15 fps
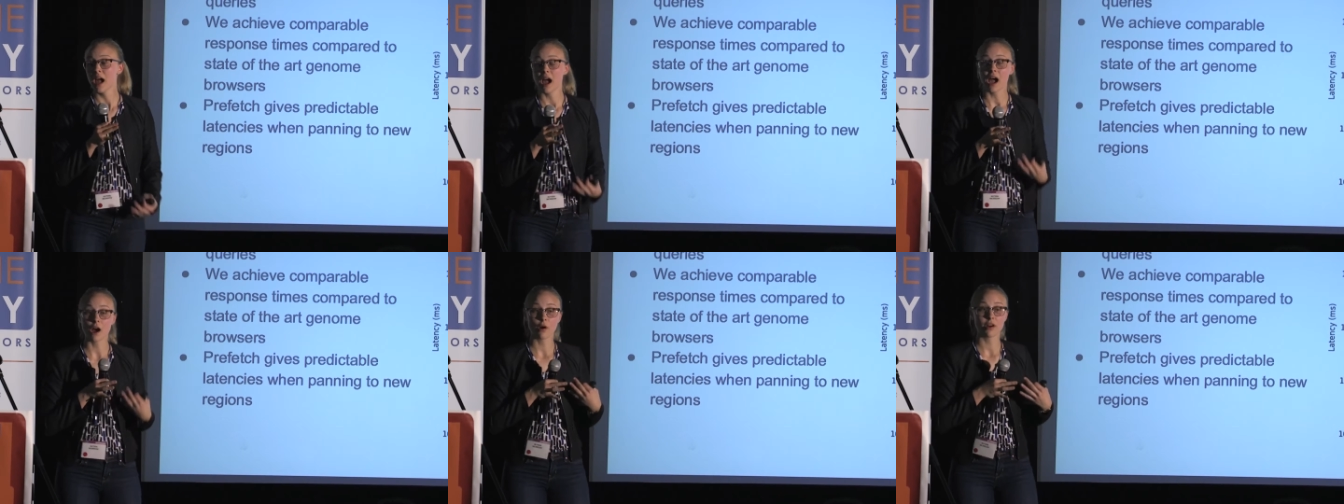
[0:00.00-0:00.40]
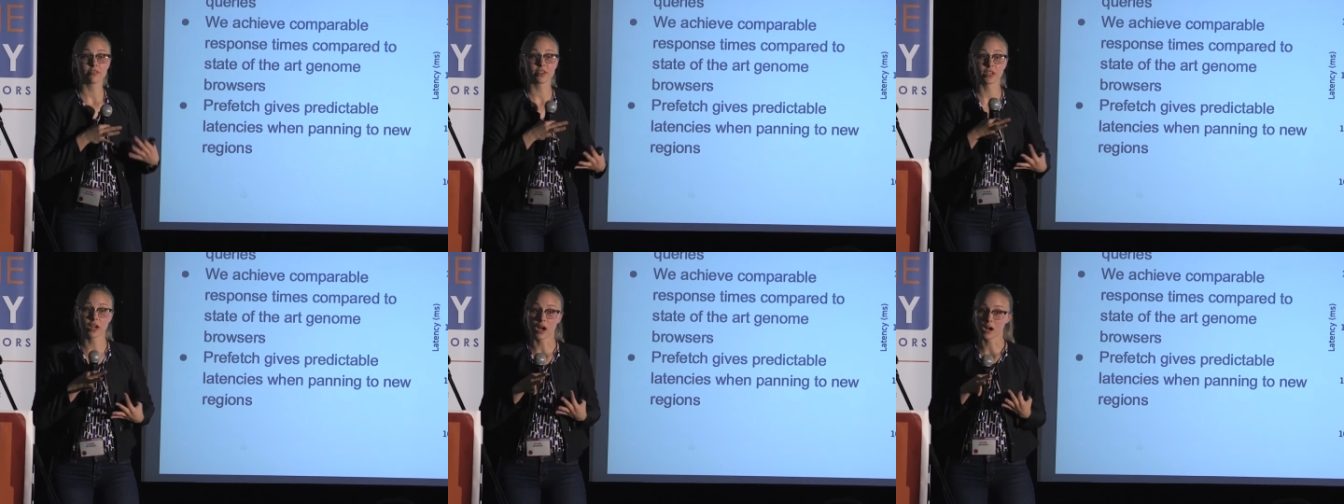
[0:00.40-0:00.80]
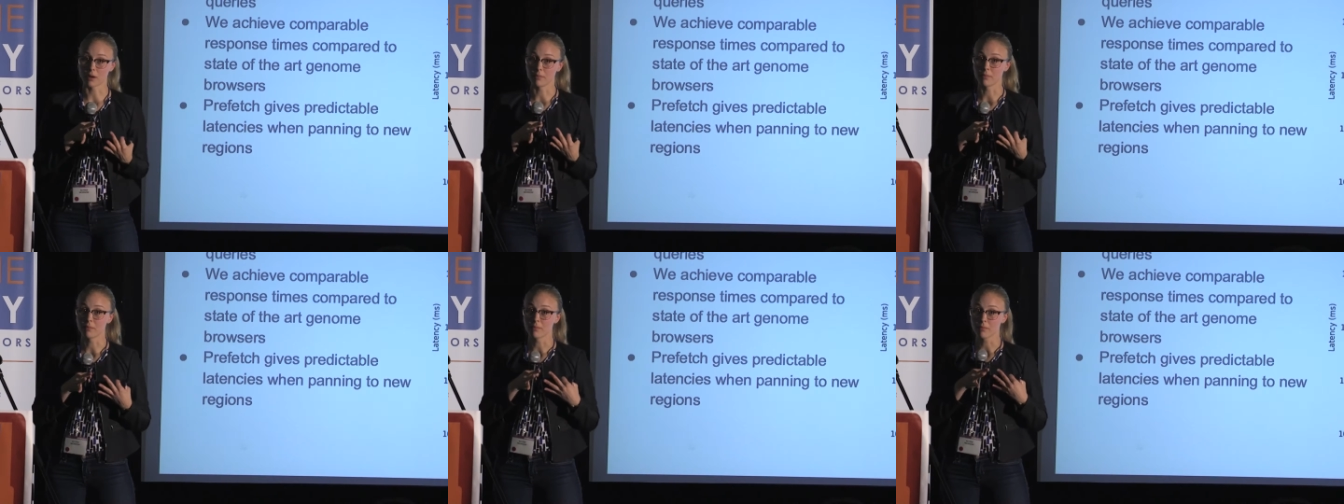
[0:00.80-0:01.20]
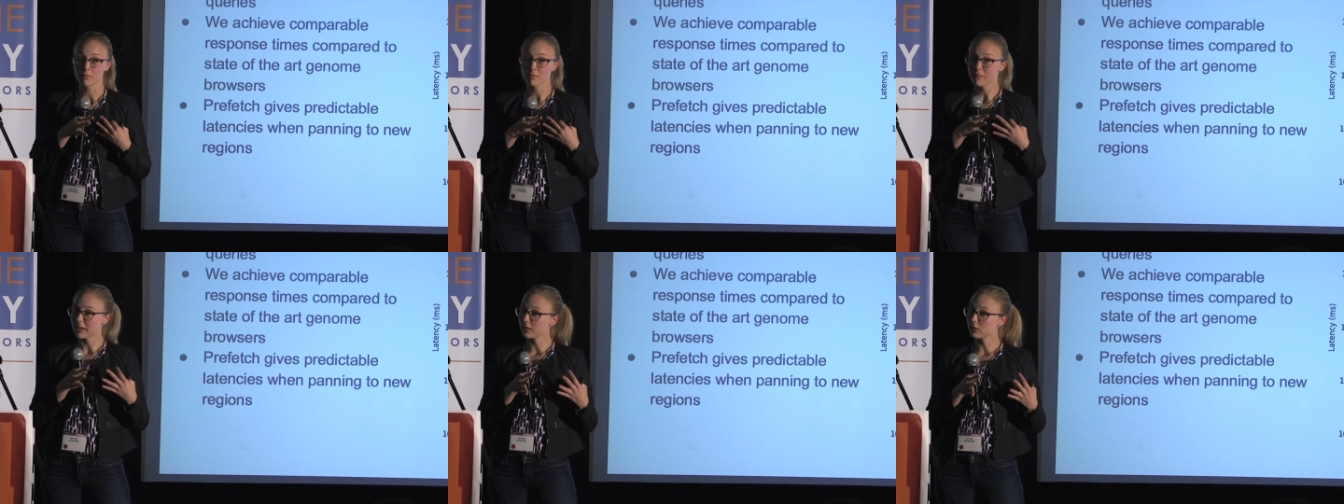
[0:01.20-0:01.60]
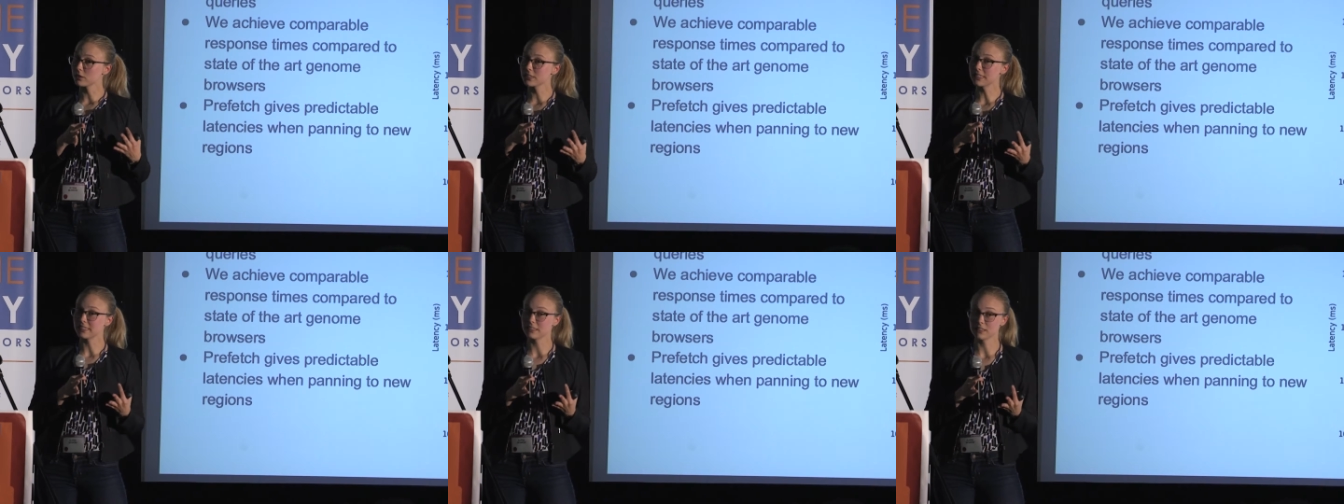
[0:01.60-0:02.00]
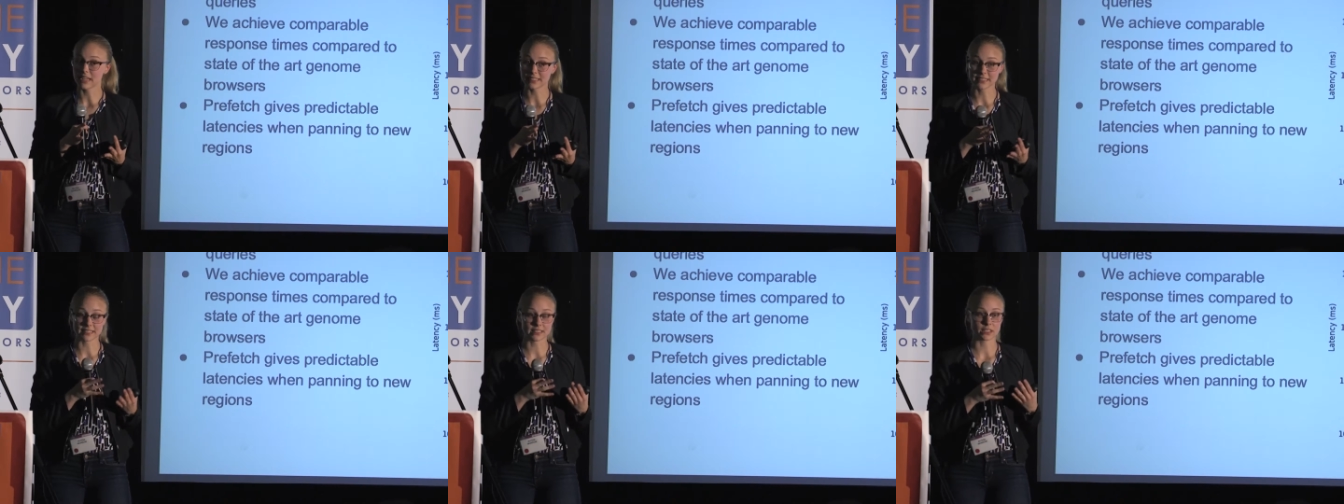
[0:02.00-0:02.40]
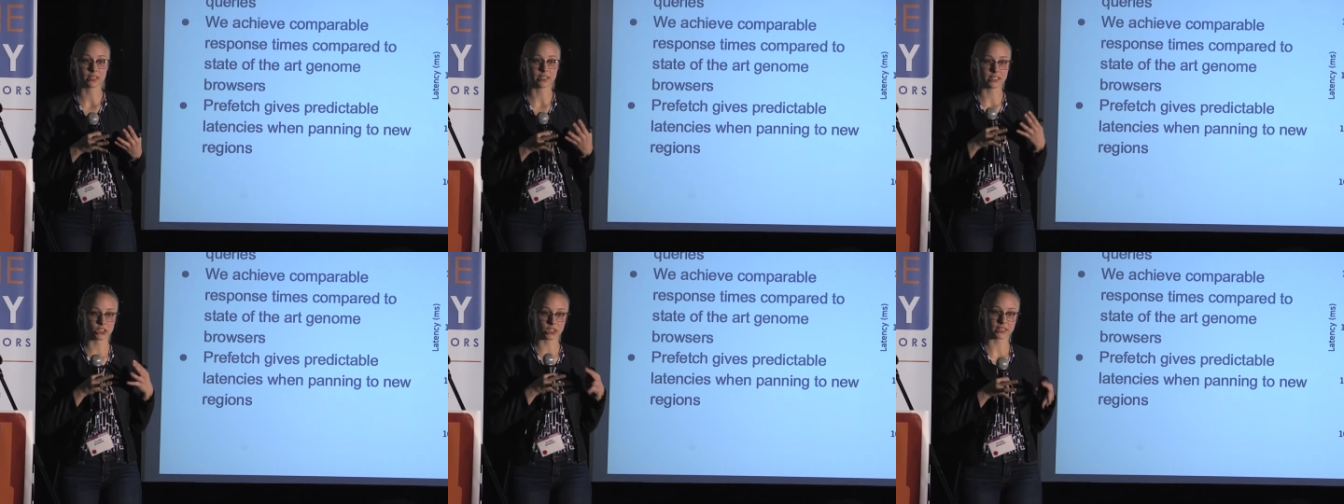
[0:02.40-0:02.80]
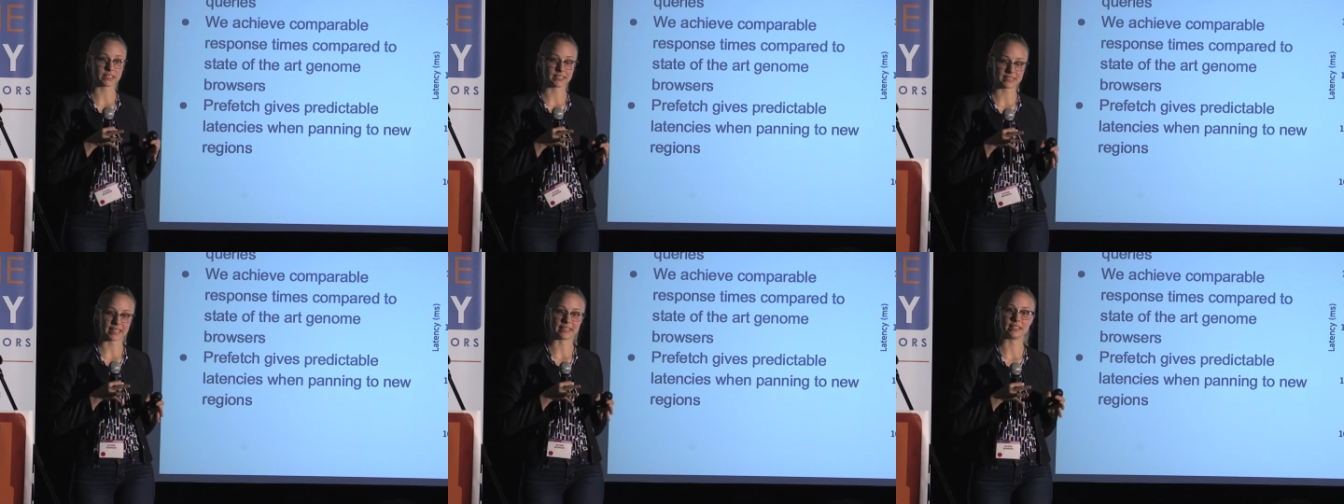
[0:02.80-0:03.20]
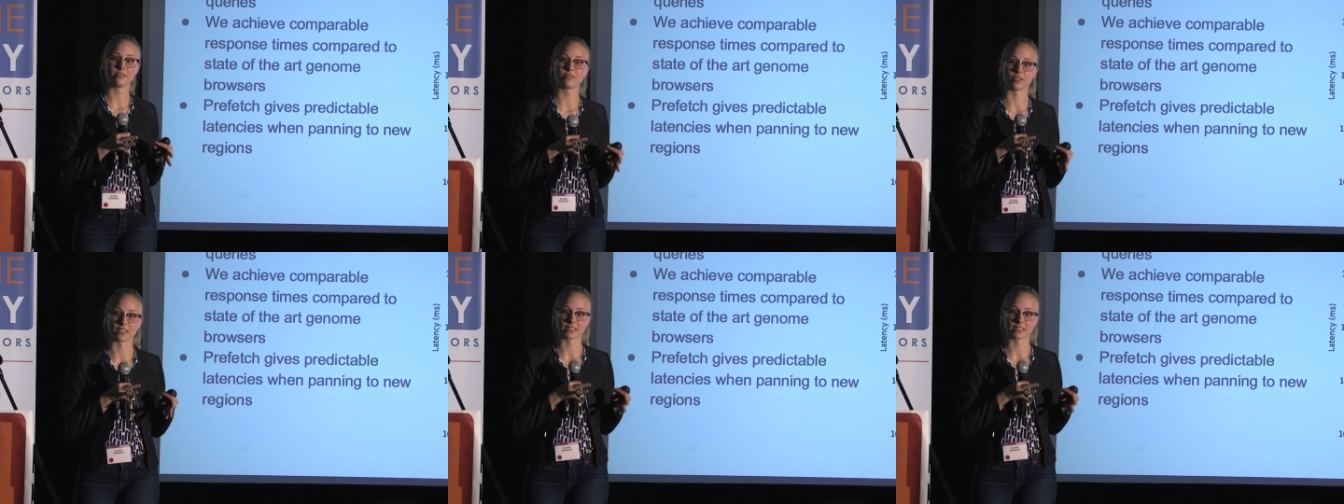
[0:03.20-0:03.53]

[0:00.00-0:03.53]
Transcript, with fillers: However, um, Mango isn't necessarily just intended for